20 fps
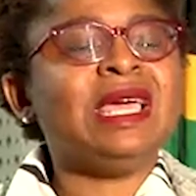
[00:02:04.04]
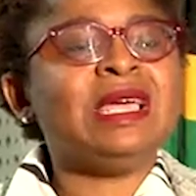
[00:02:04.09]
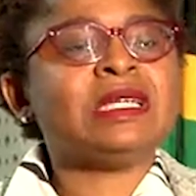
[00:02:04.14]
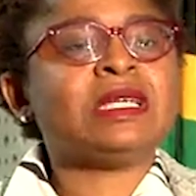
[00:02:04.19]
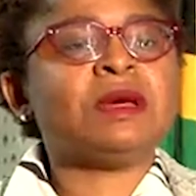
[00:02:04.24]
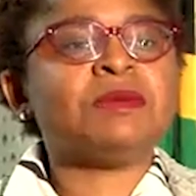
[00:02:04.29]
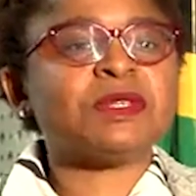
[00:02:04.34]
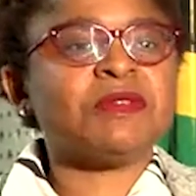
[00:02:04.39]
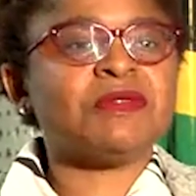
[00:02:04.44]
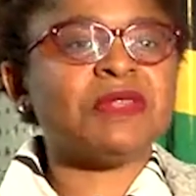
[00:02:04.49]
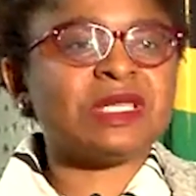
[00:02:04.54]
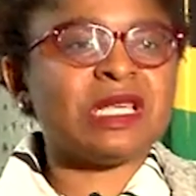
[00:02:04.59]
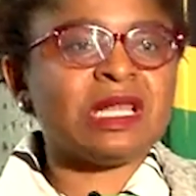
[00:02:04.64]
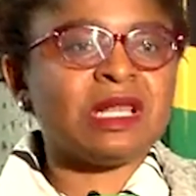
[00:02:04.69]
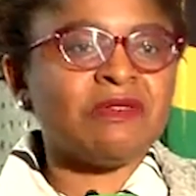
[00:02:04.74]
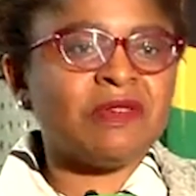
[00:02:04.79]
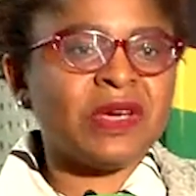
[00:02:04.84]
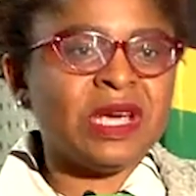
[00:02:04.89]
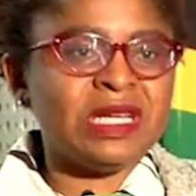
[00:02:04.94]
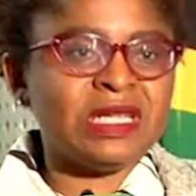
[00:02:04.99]
in terms of the South
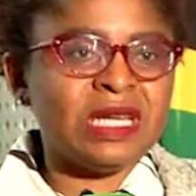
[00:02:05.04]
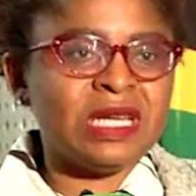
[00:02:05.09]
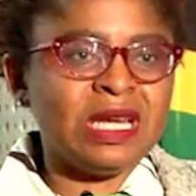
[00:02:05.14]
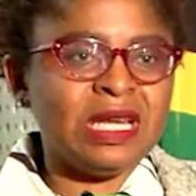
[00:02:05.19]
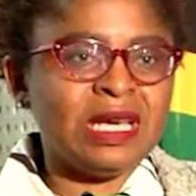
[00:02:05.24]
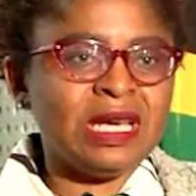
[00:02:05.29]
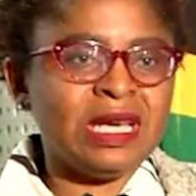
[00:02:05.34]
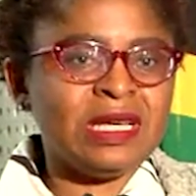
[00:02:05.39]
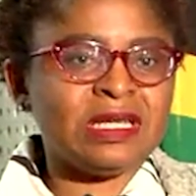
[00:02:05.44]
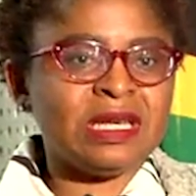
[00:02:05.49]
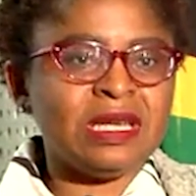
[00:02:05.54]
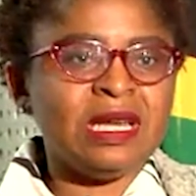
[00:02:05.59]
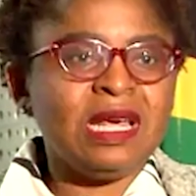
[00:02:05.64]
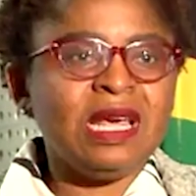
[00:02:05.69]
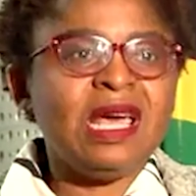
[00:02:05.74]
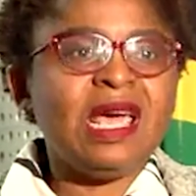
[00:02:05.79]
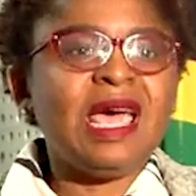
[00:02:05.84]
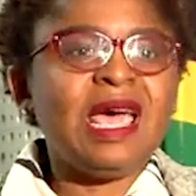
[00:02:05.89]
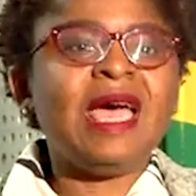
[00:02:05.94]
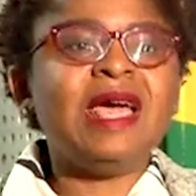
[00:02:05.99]
African delegation.
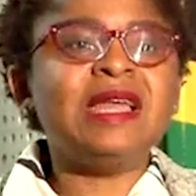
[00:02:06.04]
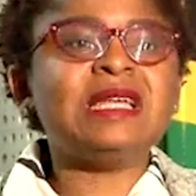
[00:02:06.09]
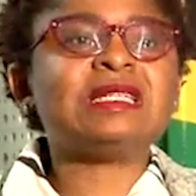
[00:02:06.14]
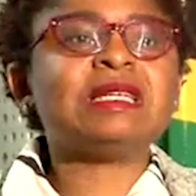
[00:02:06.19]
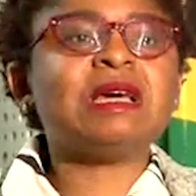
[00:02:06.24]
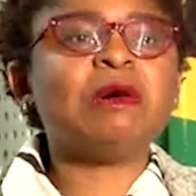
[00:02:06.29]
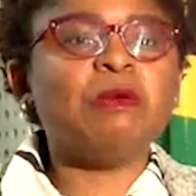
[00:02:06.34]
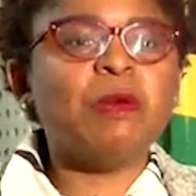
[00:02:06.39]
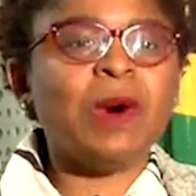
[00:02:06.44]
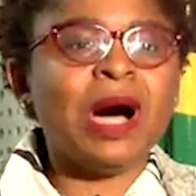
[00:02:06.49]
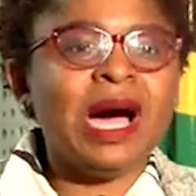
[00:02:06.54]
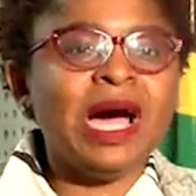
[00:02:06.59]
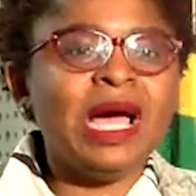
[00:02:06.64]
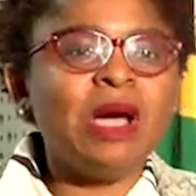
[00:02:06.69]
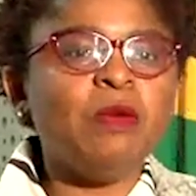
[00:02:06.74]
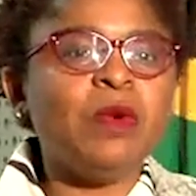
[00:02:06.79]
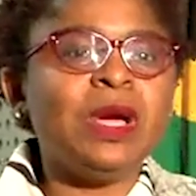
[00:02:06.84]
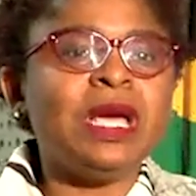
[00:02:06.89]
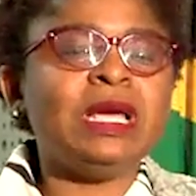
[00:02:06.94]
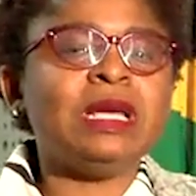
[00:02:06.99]
And why
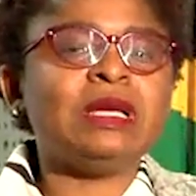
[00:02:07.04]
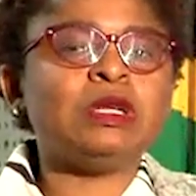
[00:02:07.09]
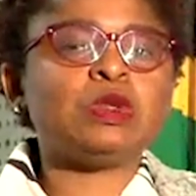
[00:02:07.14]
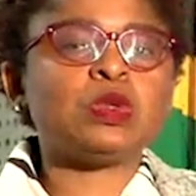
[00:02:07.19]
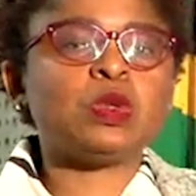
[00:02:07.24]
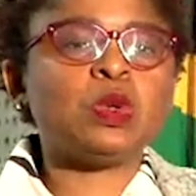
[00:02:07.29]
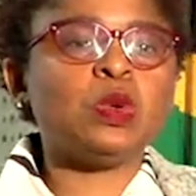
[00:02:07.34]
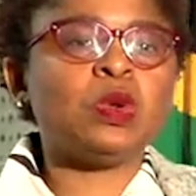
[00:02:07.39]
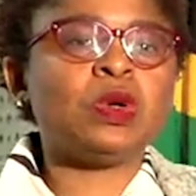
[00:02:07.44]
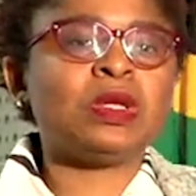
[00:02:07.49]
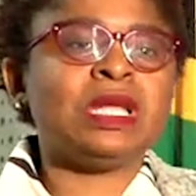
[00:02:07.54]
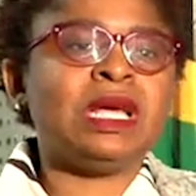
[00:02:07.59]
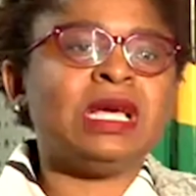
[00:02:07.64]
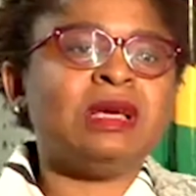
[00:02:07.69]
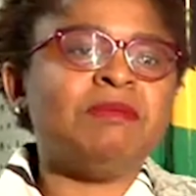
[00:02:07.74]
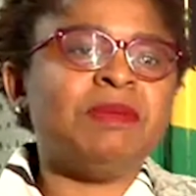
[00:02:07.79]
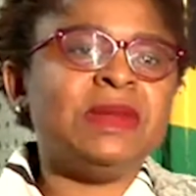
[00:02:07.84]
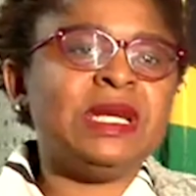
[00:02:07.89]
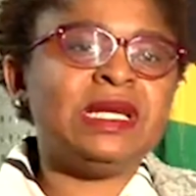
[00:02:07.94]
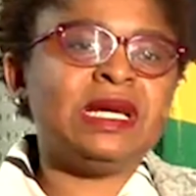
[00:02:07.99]
we took the
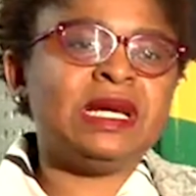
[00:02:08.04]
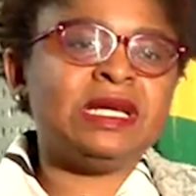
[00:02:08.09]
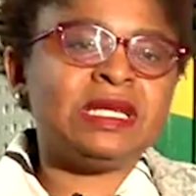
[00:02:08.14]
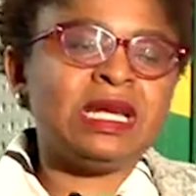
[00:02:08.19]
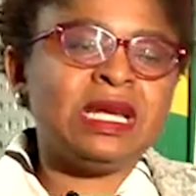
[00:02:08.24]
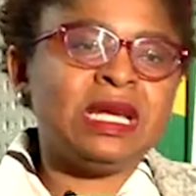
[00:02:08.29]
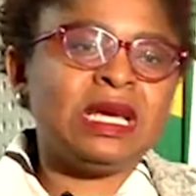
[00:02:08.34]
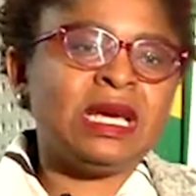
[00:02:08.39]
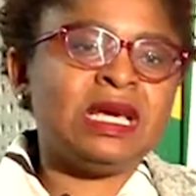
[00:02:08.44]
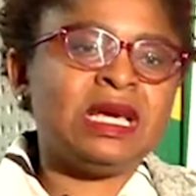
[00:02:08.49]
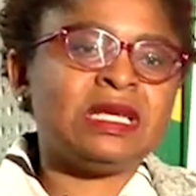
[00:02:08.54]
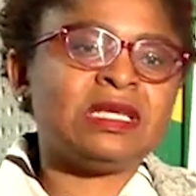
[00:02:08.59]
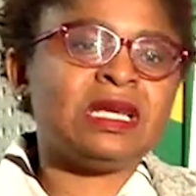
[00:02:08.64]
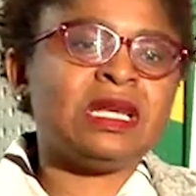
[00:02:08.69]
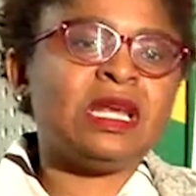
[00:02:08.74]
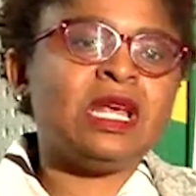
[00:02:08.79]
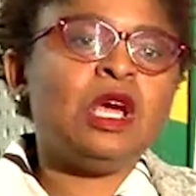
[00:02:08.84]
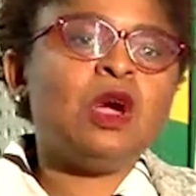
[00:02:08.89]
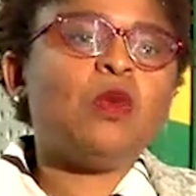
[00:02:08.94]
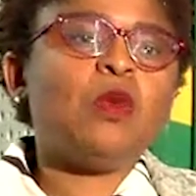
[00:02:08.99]
media delegation
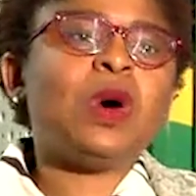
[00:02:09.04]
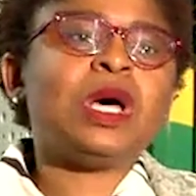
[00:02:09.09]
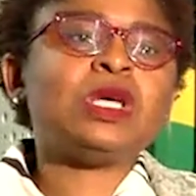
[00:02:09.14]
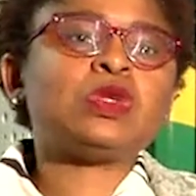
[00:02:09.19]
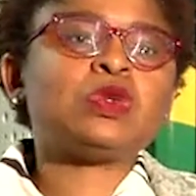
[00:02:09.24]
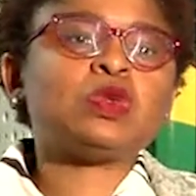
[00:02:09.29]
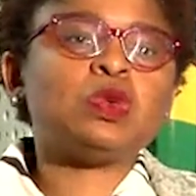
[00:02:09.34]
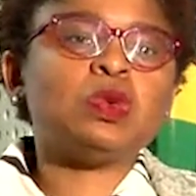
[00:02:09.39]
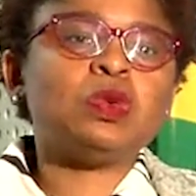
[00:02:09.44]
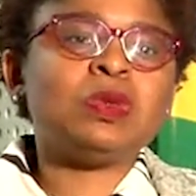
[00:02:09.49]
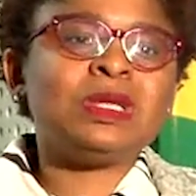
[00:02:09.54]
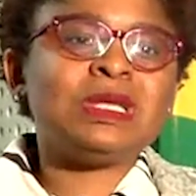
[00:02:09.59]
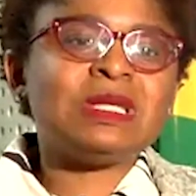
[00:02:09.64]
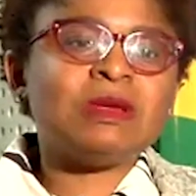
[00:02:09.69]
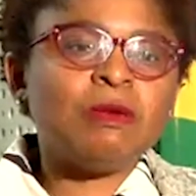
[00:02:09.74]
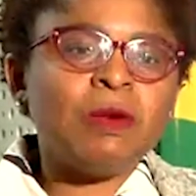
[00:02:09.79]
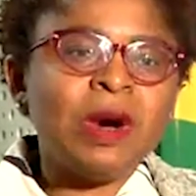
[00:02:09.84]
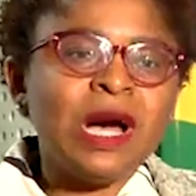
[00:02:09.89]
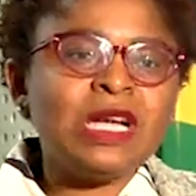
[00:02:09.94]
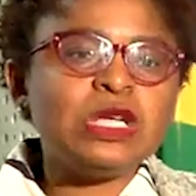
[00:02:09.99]
was to
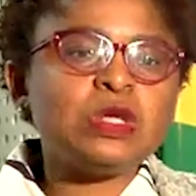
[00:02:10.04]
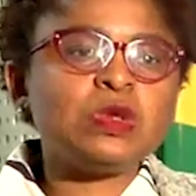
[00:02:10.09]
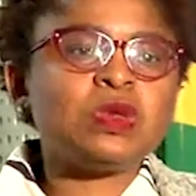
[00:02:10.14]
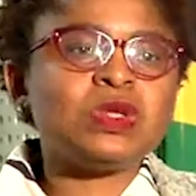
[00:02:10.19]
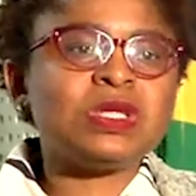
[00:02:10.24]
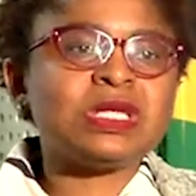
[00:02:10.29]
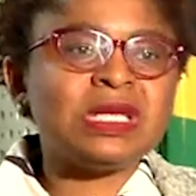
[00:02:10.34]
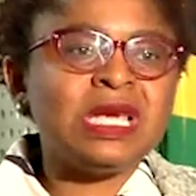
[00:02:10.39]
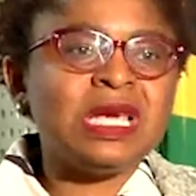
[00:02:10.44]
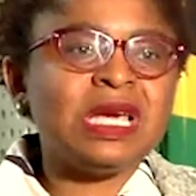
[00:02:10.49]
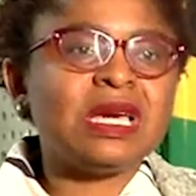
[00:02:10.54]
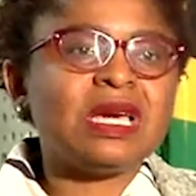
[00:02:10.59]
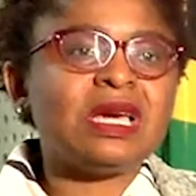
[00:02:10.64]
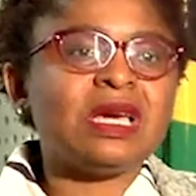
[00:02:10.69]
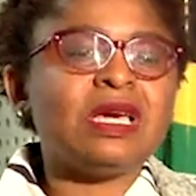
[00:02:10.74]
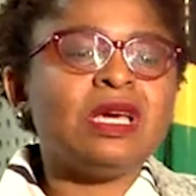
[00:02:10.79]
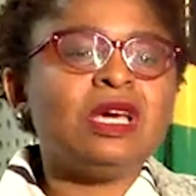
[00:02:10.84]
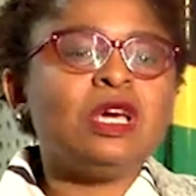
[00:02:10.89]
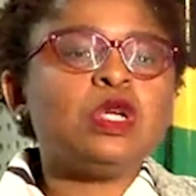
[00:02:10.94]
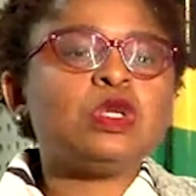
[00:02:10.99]
want to seek
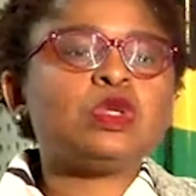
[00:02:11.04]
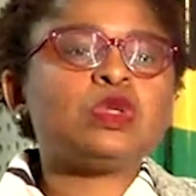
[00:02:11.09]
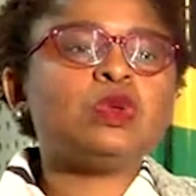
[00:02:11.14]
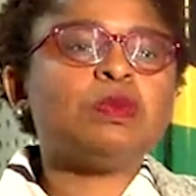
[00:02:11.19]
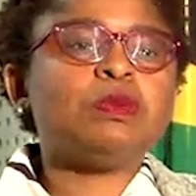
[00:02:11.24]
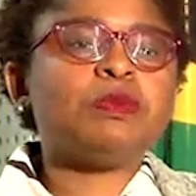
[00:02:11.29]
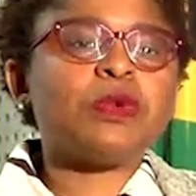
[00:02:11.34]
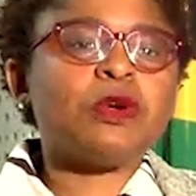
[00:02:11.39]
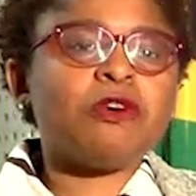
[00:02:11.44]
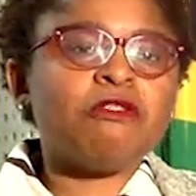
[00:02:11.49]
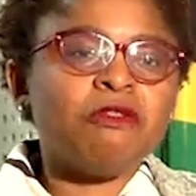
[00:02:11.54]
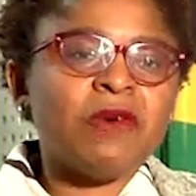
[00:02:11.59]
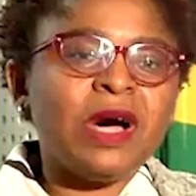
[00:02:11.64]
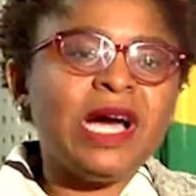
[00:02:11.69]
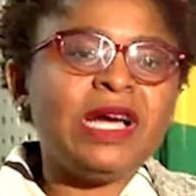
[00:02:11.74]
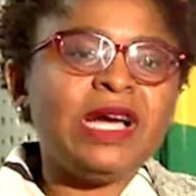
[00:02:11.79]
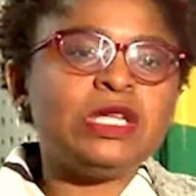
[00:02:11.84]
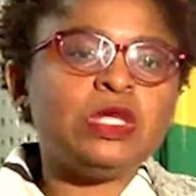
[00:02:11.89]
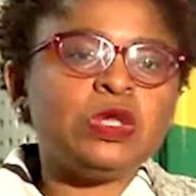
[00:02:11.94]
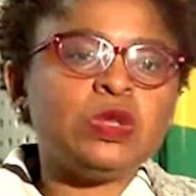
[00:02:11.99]
to
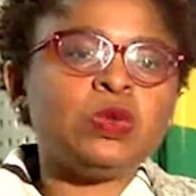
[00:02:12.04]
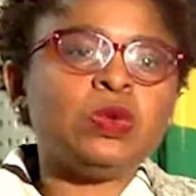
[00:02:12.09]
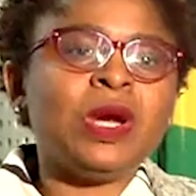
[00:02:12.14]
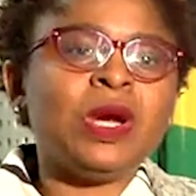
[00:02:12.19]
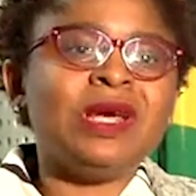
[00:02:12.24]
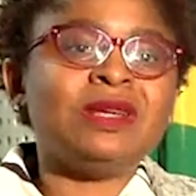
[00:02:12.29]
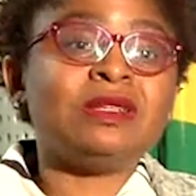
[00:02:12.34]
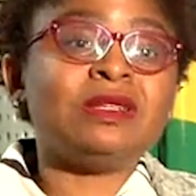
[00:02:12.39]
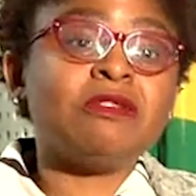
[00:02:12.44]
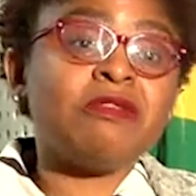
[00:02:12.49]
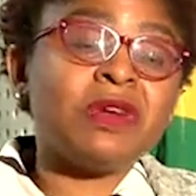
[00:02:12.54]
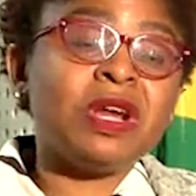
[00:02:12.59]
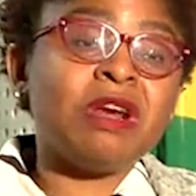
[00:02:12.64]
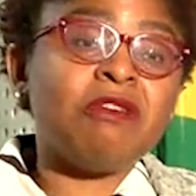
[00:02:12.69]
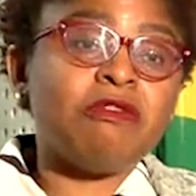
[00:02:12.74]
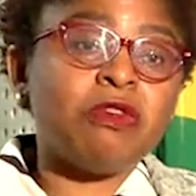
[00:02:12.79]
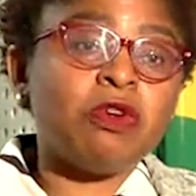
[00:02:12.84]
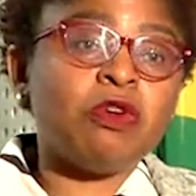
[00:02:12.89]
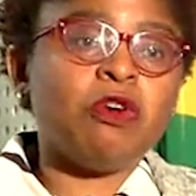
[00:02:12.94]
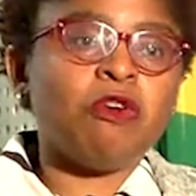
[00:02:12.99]
provide you a different
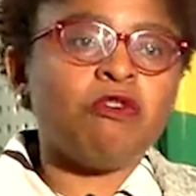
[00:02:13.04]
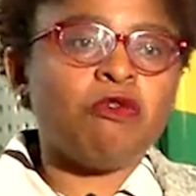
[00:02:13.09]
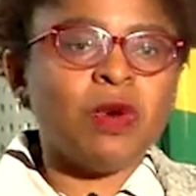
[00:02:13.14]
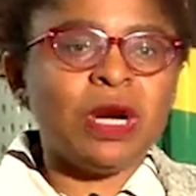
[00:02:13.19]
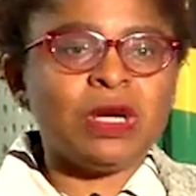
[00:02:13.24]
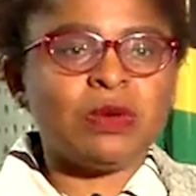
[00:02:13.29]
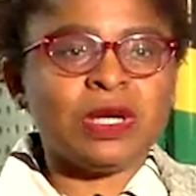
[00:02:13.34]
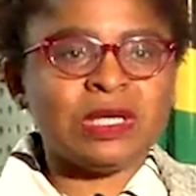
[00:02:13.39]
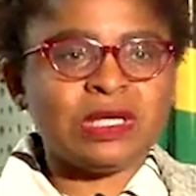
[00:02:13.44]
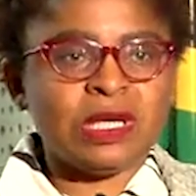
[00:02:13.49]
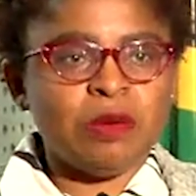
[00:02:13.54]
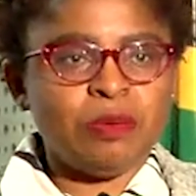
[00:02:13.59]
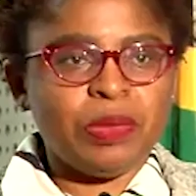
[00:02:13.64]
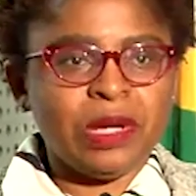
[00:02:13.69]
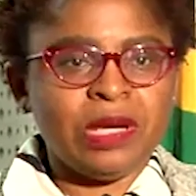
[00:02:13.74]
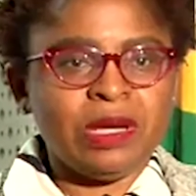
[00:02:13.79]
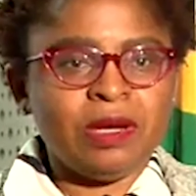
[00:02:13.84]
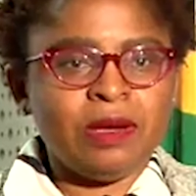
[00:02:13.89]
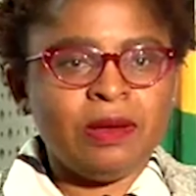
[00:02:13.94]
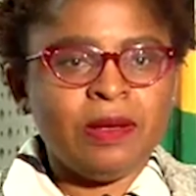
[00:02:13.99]
view of what was
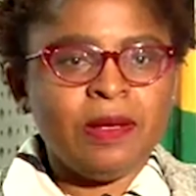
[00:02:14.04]
happening.